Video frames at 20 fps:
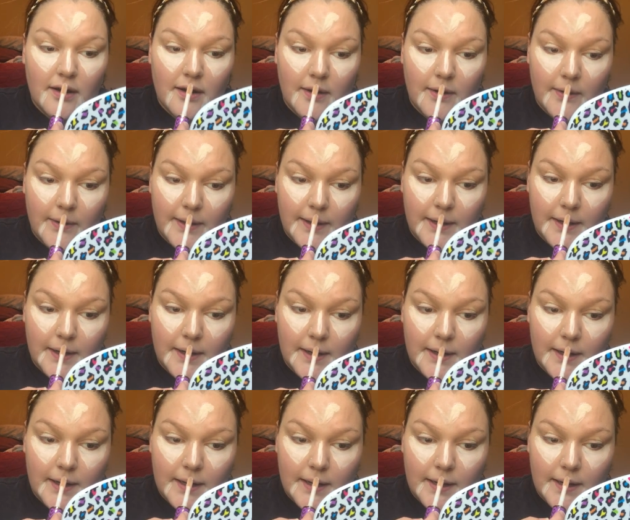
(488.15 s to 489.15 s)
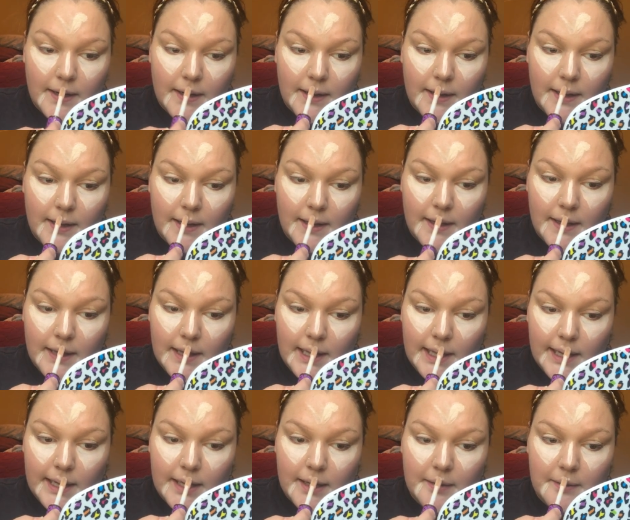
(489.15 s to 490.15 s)
on,
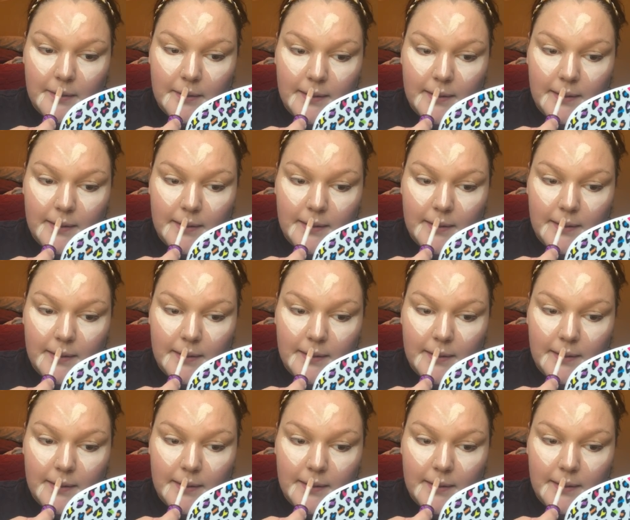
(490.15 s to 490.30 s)
like,